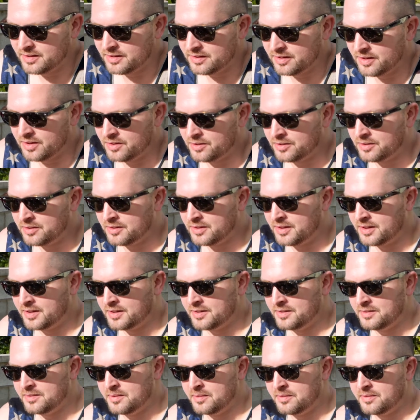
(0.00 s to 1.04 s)
little
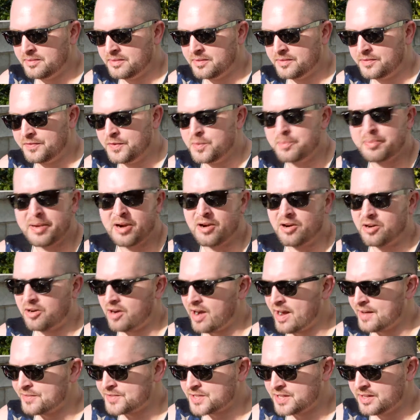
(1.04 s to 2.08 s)
few
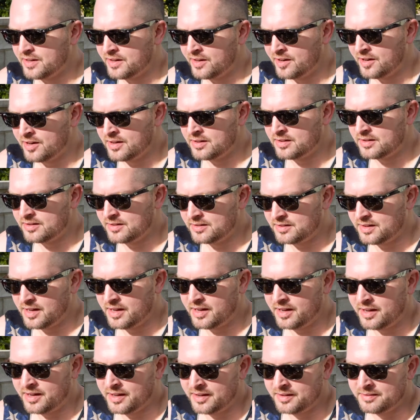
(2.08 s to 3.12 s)
paragraphs here
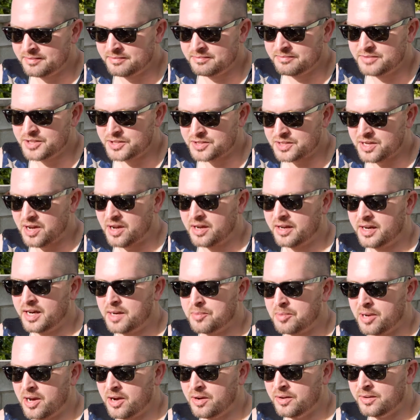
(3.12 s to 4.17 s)
just talking
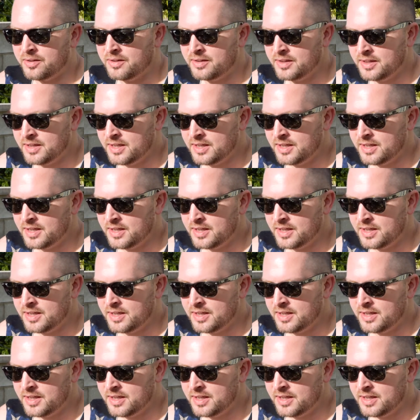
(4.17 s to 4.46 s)
about